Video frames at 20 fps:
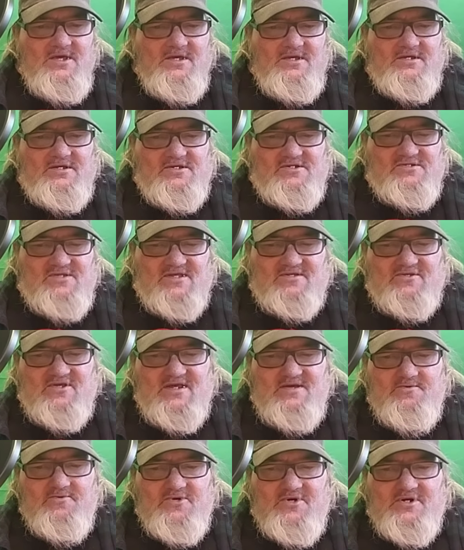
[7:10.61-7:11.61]
is that
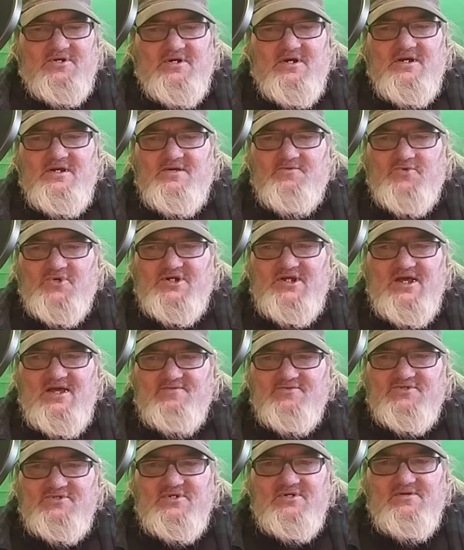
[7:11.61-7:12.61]
they were would have
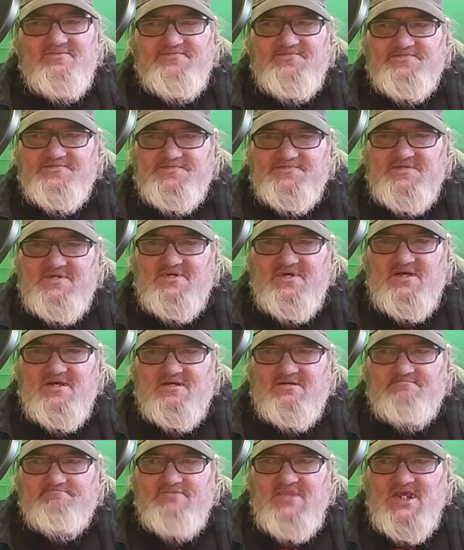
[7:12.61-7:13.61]
enough uh,